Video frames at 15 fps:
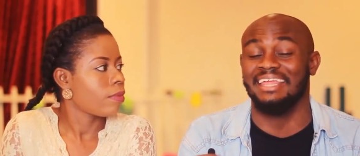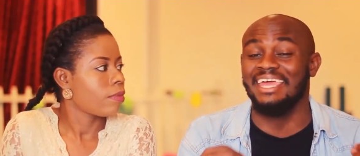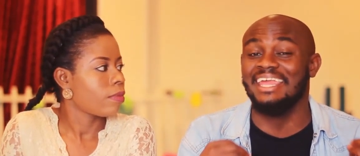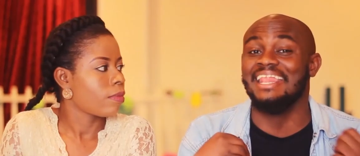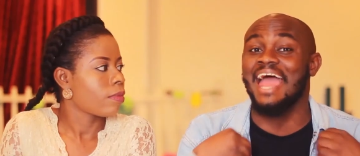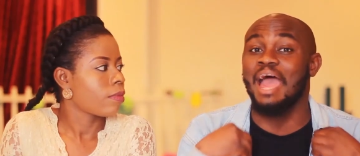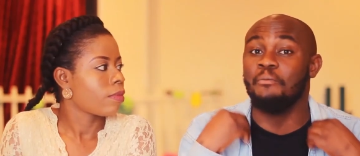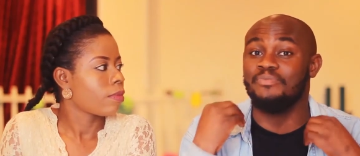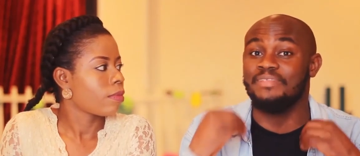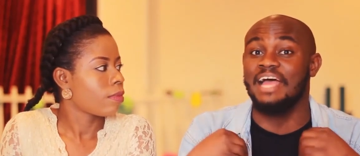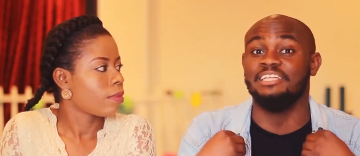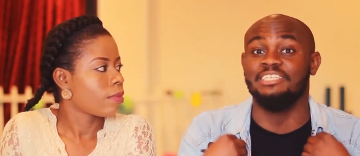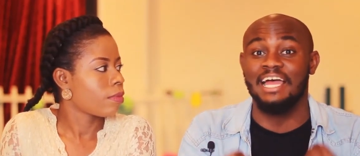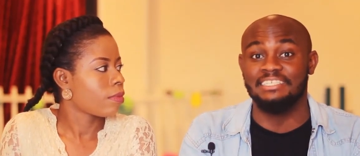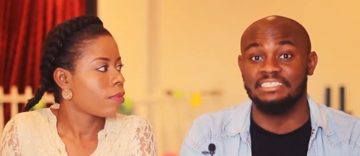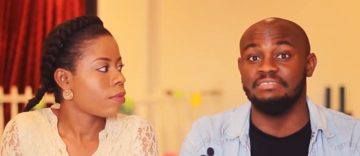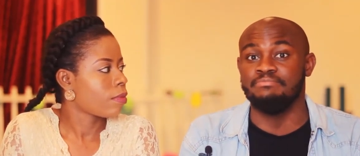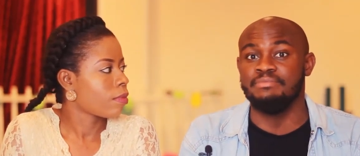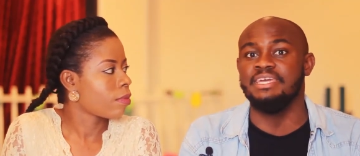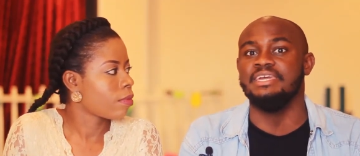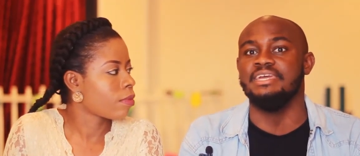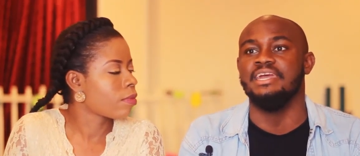Speaker 1: I think that
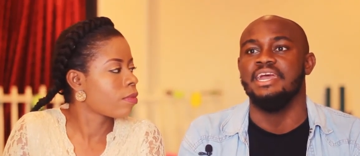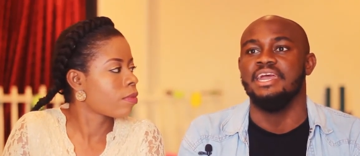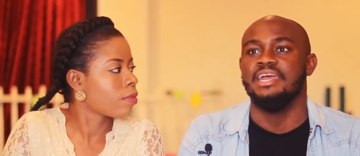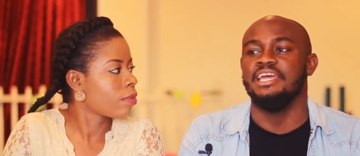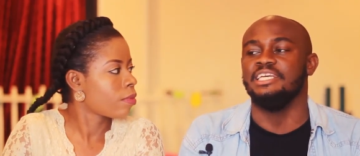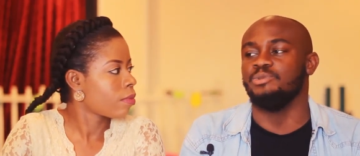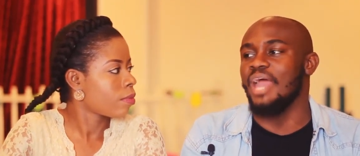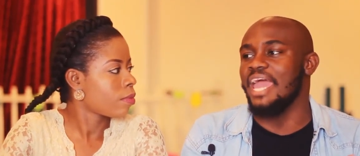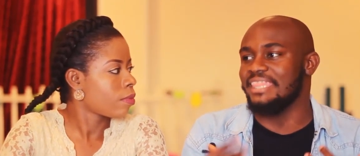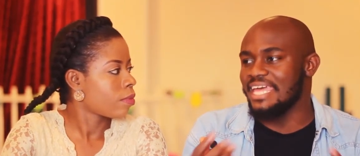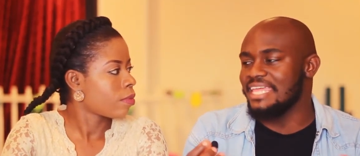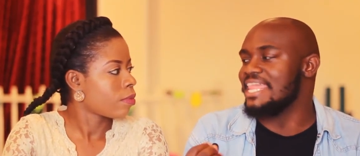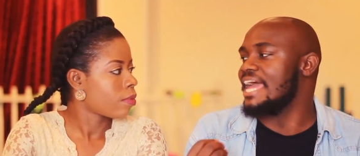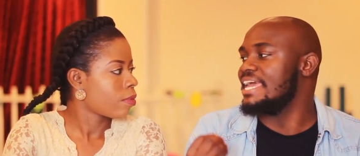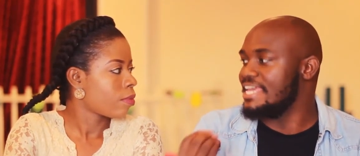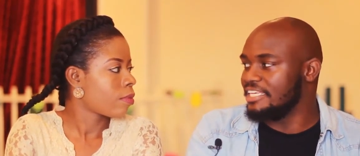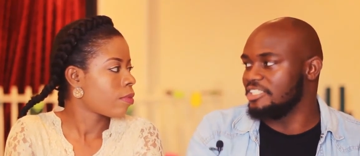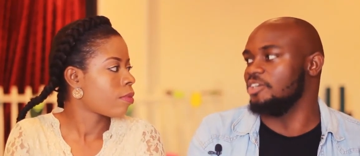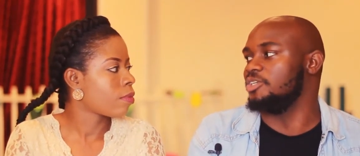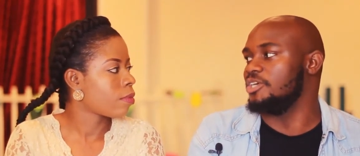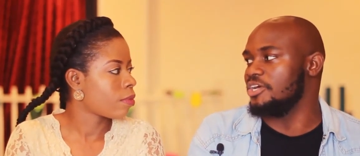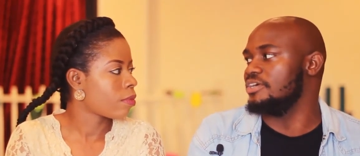to me is why I think that
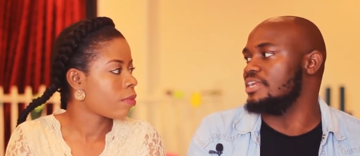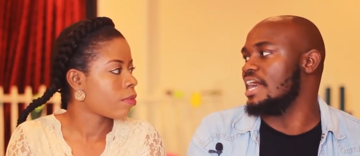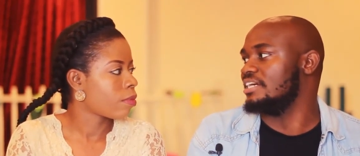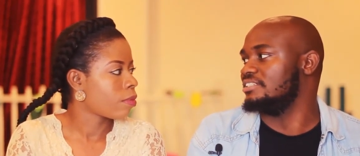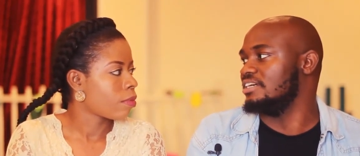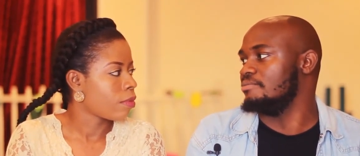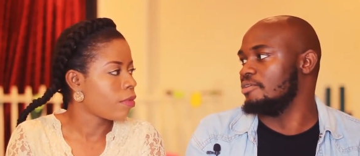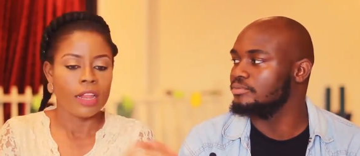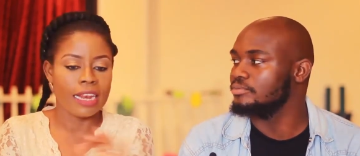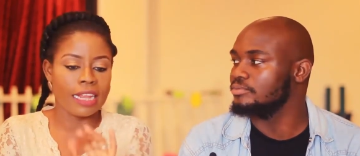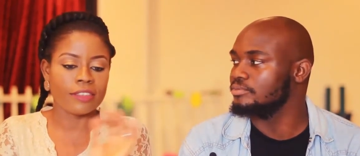he's also a good actor.